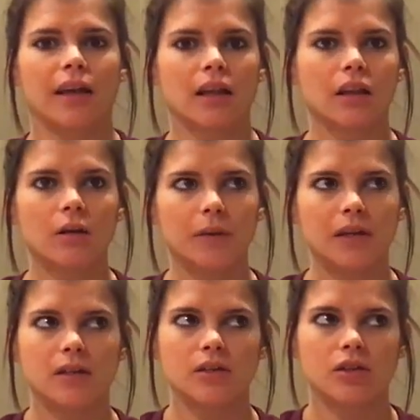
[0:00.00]
like a little
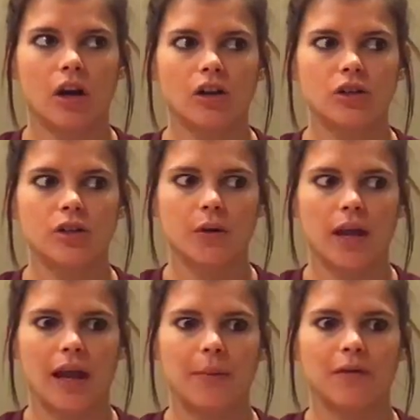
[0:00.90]
bit discharge is
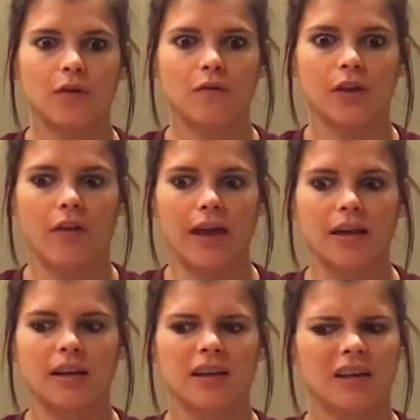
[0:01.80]
okay, but if you feel like,